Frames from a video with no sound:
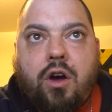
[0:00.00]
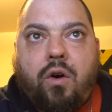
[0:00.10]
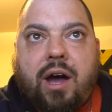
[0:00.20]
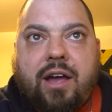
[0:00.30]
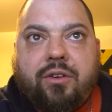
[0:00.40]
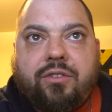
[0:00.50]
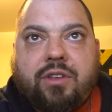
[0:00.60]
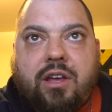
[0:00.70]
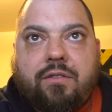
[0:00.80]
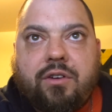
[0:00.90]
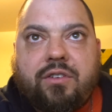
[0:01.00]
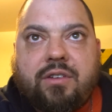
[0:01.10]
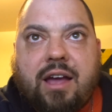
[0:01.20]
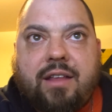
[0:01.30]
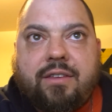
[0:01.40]
Ohio State
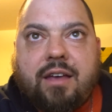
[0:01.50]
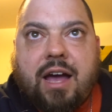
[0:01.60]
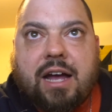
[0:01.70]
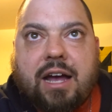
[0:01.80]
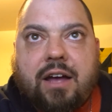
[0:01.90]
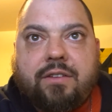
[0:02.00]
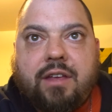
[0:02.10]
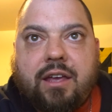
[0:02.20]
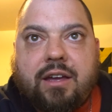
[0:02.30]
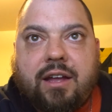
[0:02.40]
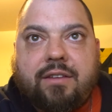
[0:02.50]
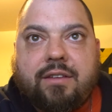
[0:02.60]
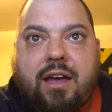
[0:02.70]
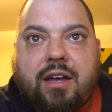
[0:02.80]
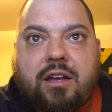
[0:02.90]
versus Gonzaga. I'll take
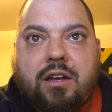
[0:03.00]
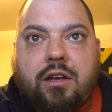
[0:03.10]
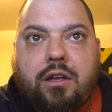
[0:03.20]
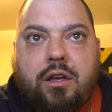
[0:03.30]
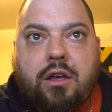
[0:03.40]
Gonzaga.